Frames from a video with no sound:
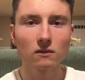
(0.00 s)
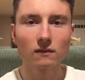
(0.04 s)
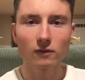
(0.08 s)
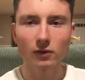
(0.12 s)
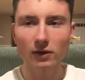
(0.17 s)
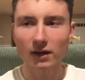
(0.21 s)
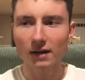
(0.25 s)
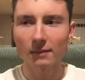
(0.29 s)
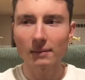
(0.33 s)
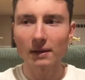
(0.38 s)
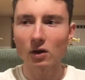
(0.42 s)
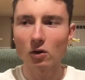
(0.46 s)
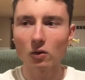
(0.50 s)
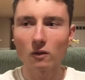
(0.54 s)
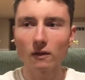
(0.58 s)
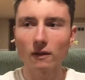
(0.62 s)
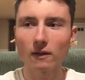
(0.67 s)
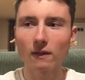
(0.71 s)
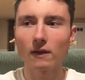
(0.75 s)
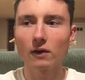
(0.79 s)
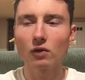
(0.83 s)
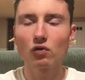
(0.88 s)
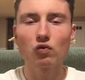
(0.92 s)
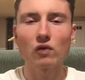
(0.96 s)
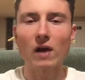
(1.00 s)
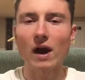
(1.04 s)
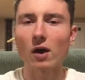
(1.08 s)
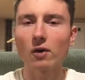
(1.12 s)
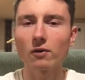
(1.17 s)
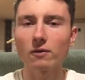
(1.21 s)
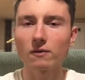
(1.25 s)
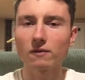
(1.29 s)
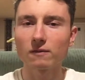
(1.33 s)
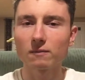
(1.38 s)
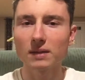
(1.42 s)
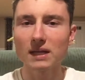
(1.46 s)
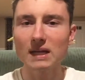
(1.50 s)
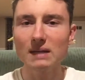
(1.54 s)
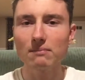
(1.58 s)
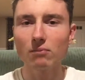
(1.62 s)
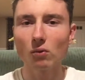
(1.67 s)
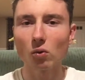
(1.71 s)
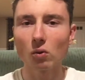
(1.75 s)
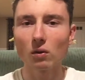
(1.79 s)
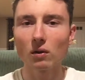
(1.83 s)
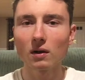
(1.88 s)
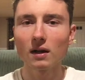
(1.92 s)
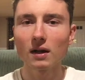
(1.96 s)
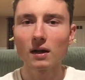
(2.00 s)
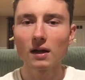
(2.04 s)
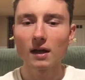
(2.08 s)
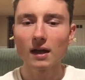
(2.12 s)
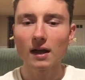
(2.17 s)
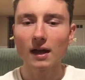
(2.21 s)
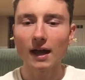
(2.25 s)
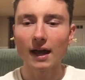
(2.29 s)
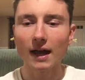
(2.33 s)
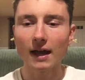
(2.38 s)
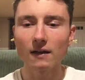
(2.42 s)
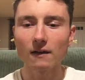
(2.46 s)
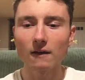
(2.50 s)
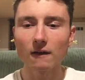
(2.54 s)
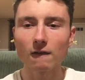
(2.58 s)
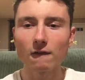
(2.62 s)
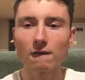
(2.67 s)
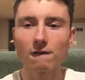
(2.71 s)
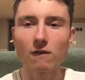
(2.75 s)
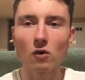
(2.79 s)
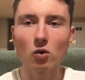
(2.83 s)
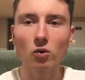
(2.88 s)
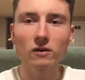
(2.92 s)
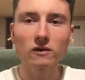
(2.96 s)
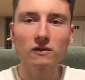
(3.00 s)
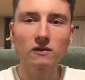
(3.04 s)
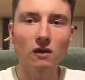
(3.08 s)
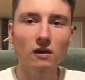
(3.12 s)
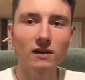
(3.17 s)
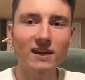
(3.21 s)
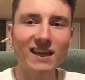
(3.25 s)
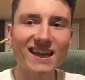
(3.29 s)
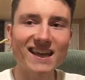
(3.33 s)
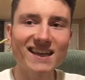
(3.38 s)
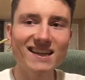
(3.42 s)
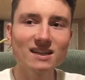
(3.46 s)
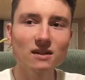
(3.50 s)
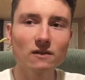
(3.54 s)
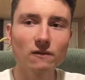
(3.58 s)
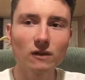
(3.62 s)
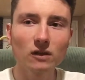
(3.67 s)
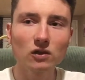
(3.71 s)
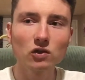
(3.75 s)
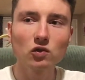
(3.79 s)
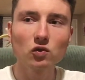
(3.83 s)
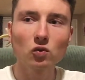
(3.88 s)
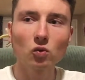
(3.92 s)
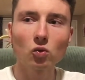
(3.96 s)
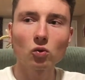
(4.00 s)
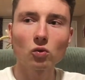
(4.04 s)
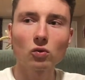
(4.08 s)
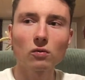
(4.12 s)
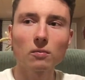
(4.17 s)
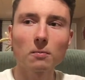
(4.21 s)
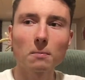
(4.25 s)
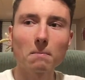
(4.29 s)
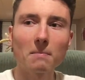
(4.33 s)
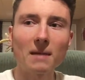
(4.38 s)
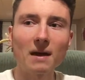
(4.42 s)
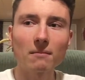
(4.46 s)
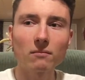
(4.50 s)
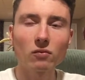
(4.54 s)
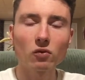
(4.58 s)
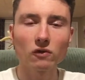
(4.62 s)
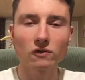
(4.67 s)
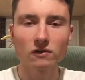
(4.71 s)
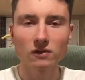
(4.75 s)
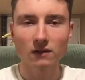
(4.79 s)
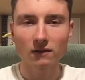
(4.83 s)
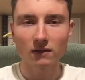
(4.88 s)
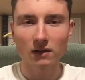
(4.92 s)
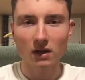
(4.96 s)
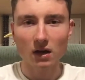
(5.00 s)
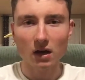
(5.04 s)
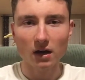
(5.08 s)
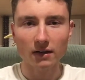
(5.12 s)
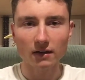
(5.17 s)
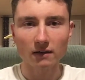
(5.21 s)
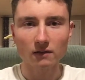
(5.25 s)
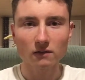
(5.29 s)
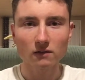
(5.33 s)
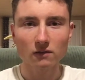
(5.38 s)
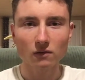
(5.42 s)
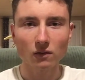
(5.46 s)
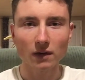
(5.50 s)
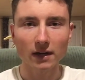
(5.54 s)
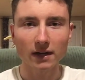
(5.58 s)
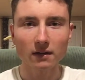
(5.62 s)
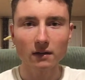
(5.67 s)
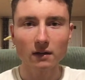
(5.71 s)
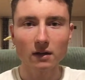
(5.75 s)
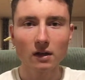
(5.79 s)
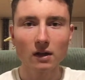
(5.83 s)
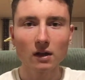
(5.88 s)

Forget about the crowd of people and focus on individual members of the audience, right?